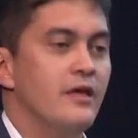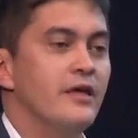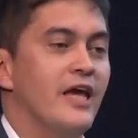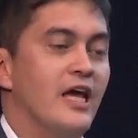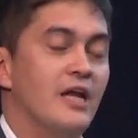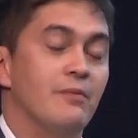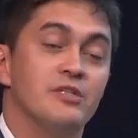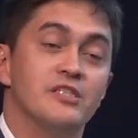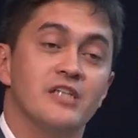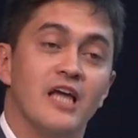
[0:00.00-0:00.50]

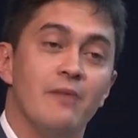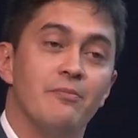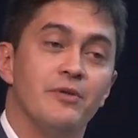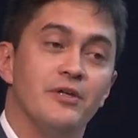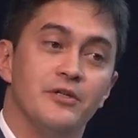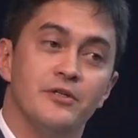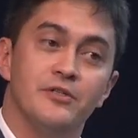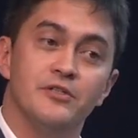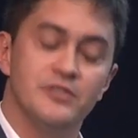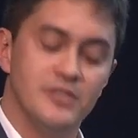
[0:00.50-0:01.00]
Cannabis can be
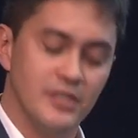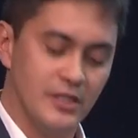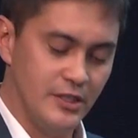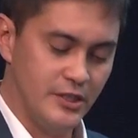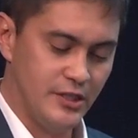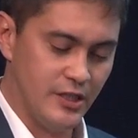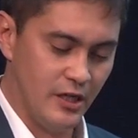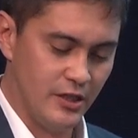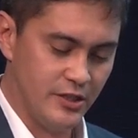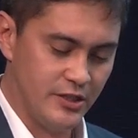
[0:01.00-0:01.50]
used in
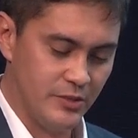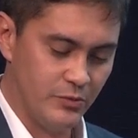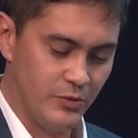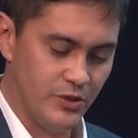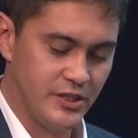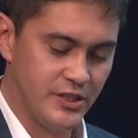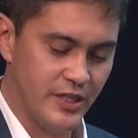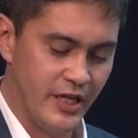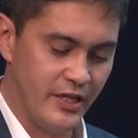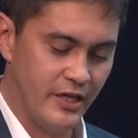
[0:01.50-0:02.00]
conjunction
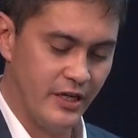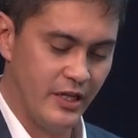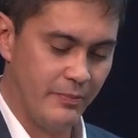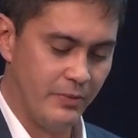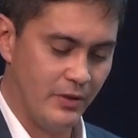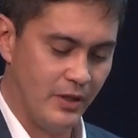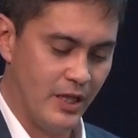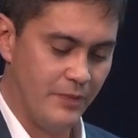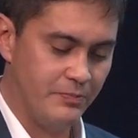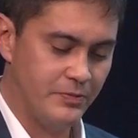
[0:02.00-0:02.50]
with standard
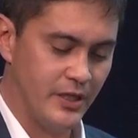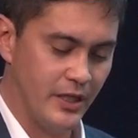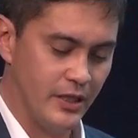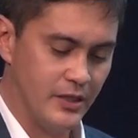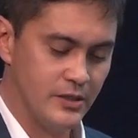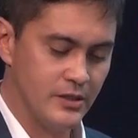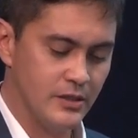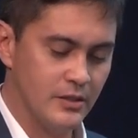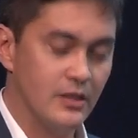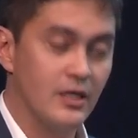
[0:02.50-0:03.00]
epileptic
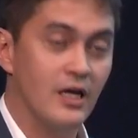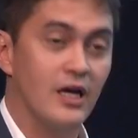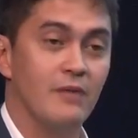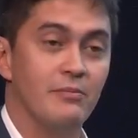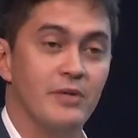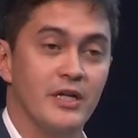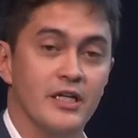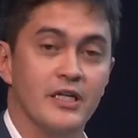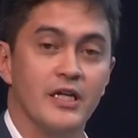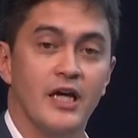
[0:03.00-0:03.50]

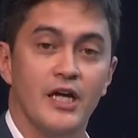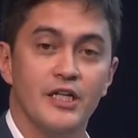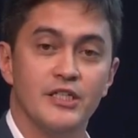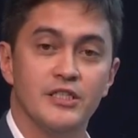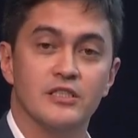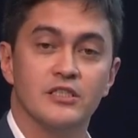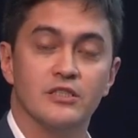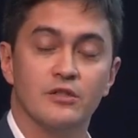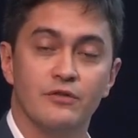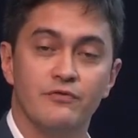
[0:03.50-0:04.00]

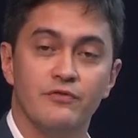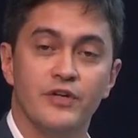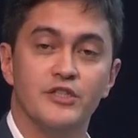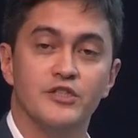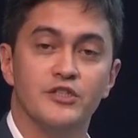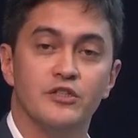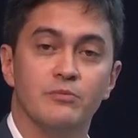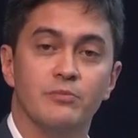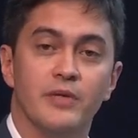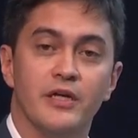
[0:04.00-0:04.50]
medications or
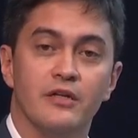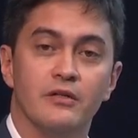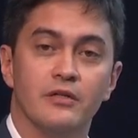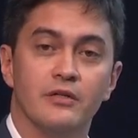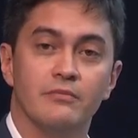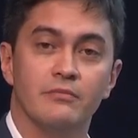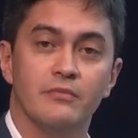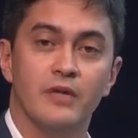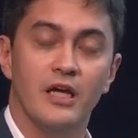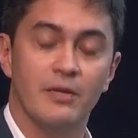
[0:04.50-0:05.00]
conventional
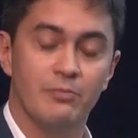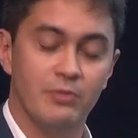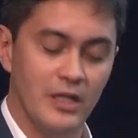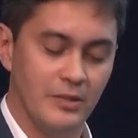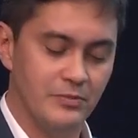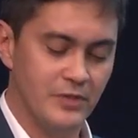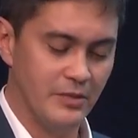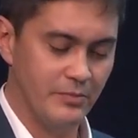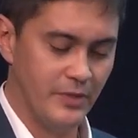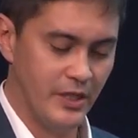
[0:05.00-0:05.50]

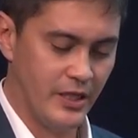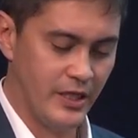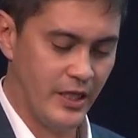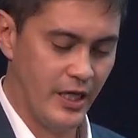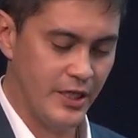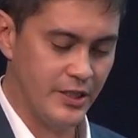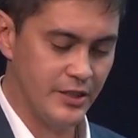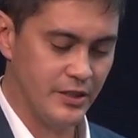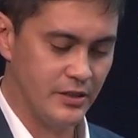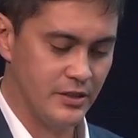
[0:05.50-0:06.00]
epileptic
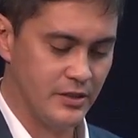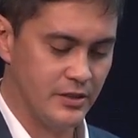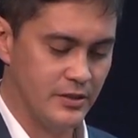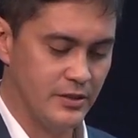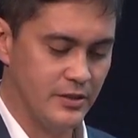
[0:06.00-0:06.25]
medications,